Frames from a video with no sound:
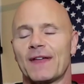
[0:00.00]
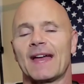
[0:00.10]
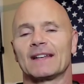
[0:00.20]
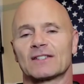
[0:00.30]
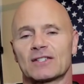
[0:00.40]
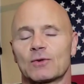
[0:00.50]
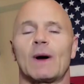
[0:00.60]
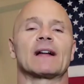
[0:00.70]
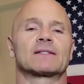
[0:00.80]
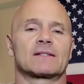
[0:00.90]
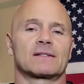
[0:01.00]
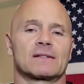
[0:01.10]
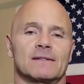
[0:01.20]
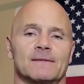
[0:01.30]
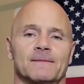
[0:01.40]
than
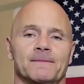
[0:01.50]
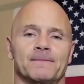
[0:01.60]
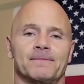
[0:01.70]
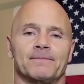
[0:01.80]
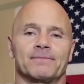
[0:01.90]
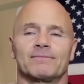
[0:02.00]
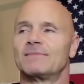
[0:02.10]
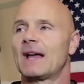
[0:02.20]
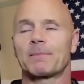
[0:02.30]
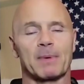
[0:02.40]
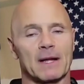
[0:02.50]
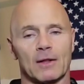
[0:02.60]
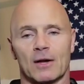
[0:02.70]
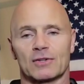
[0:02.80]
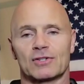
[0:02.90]
squats. Not by
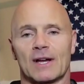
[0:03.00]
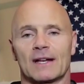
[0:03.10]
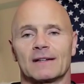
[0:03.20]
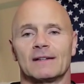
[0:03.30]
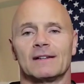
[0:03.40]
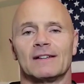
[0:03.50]
a long shot.